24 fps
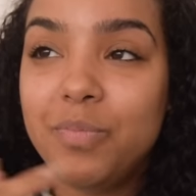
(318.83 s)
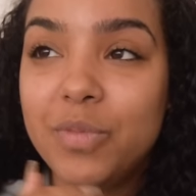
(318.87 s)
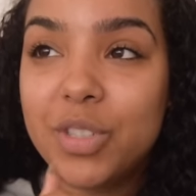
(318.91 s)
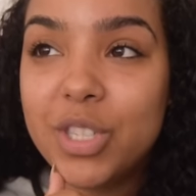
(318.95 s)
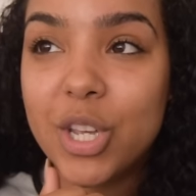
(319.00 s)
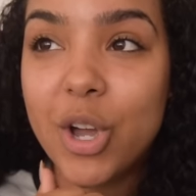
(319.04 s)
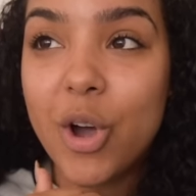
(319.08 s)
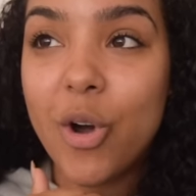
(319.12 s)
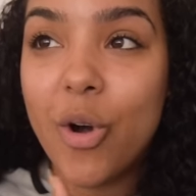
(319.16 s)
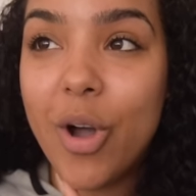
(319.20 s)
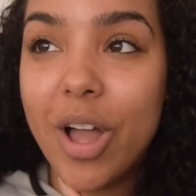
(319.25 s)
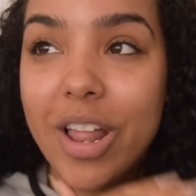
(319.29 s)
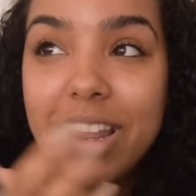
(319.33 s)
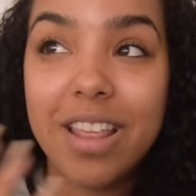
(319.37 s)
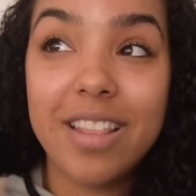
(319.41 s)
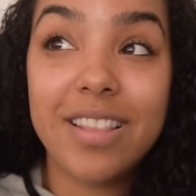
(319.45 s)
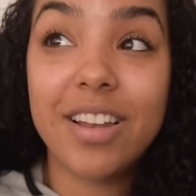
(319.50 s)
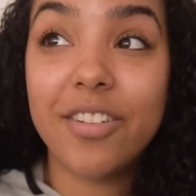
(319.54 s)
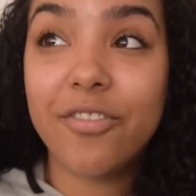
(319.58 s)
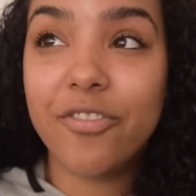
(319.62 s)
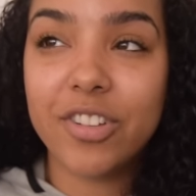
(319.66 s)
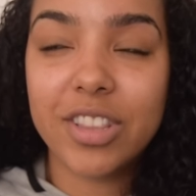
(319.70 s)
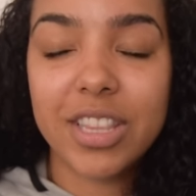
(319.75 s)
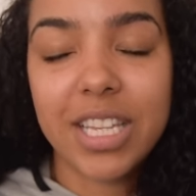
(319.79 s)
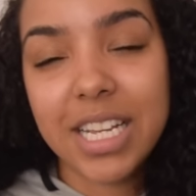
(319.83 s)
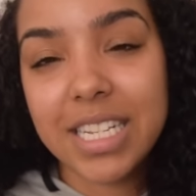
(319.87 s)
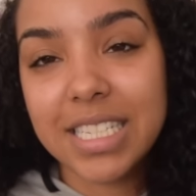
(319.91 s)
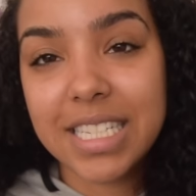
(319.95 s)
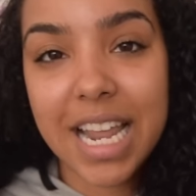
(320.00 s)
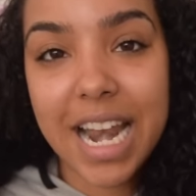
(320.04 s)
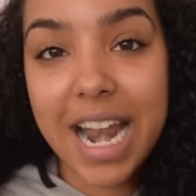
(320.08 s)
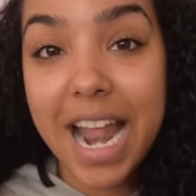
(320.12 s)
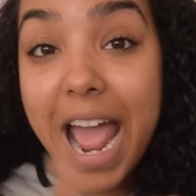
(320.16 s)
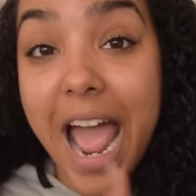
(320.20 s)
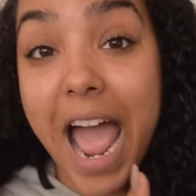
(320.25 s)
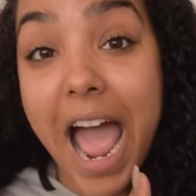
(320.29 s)
so and the different things
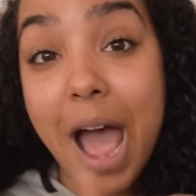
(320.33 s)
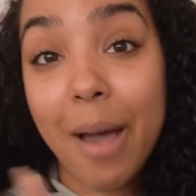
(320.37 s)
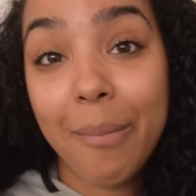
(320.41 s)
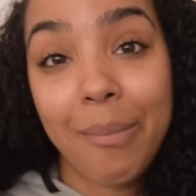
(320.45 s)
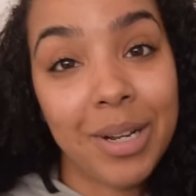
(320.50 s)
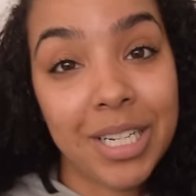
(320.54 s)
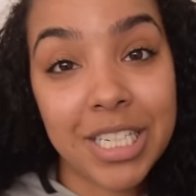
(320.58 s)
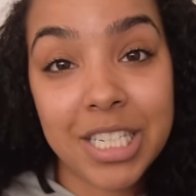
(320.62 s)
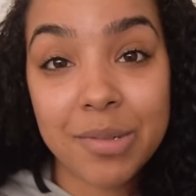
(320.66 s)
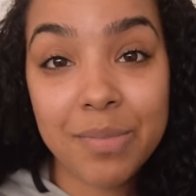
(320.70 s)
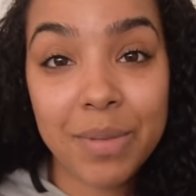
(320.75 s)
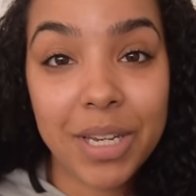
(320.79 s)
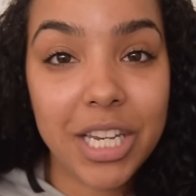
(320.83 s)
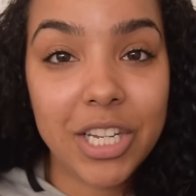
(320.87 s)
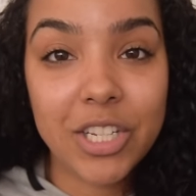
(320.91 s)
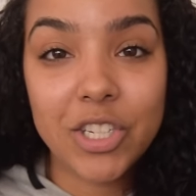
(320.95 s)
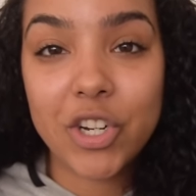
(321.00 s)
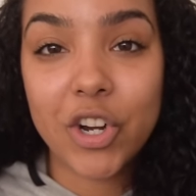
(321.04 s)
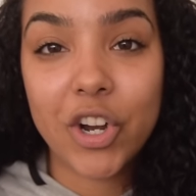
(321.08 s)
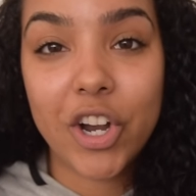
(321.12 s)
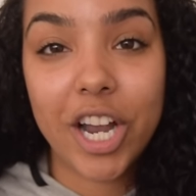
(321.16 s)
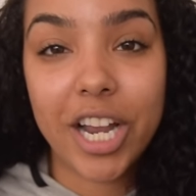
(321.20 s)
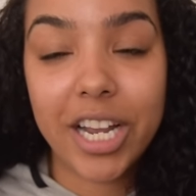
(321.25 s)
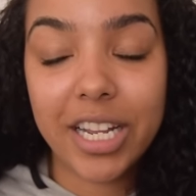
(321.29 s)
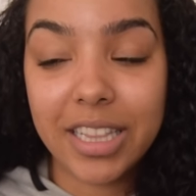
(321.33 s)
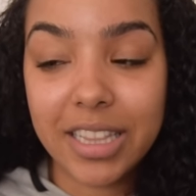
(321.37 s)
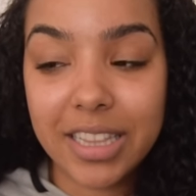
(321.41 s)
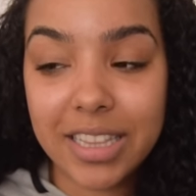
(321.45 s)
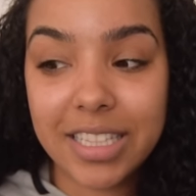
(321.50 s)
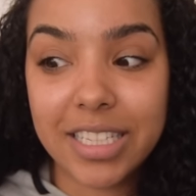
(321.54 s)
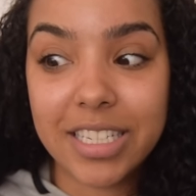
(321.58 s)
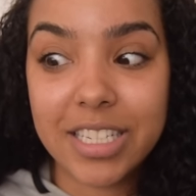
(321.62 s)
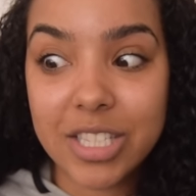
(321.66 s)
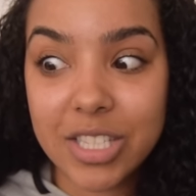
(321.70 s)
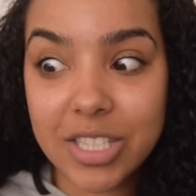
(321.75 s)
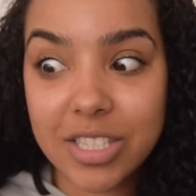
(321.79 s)
that happened to me during
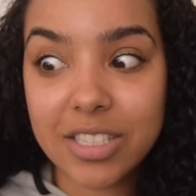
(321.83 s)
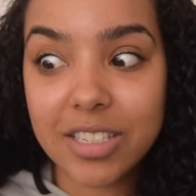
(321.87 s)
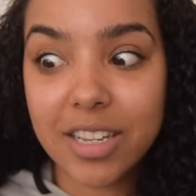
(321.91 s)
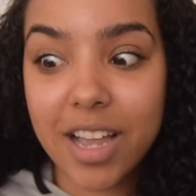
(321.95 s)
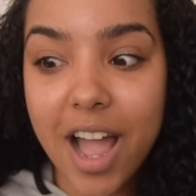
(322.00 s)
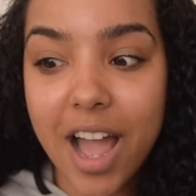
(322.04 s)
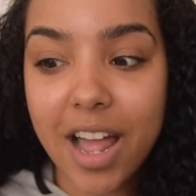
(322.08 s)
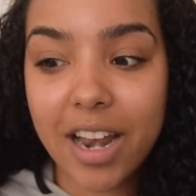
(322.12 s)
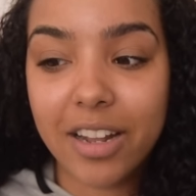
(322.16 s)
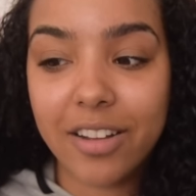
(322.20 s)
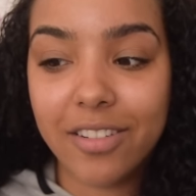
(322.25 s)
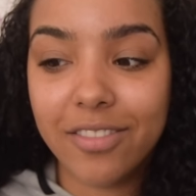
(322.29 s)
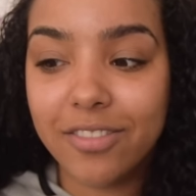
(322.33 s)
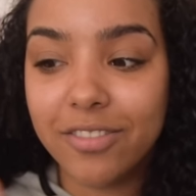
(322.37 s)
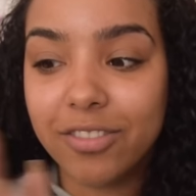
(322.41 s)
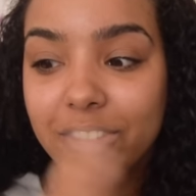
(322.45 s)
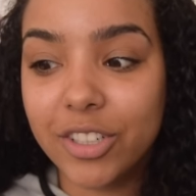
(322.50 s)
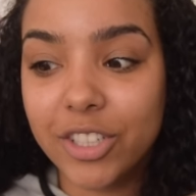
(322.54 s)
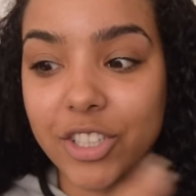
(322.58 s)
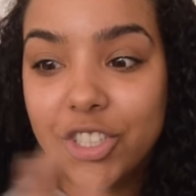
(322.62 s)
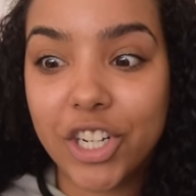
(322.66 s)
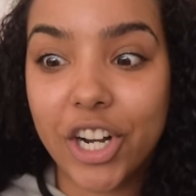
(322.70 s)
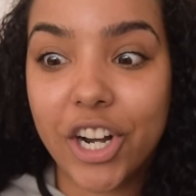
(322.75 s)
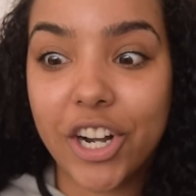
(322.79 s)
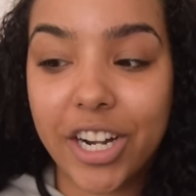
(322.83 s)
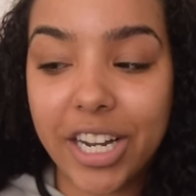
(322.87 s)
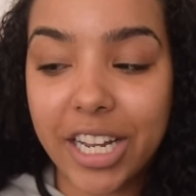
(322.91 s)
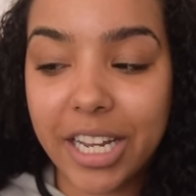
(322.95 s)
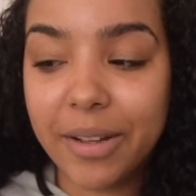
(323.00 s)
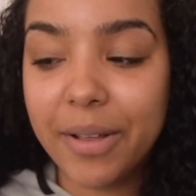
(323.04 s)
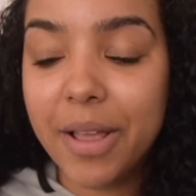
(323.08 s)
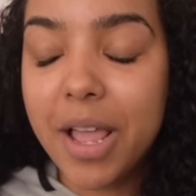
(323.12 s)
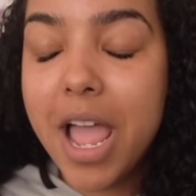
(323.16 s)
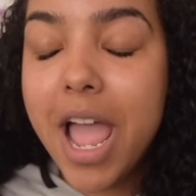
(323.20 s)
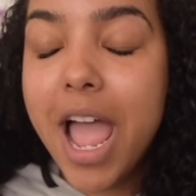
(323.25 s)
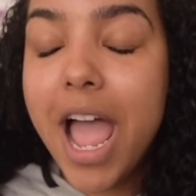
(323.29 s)
this kind of
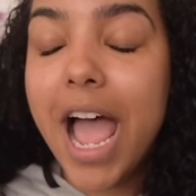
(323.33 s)
journey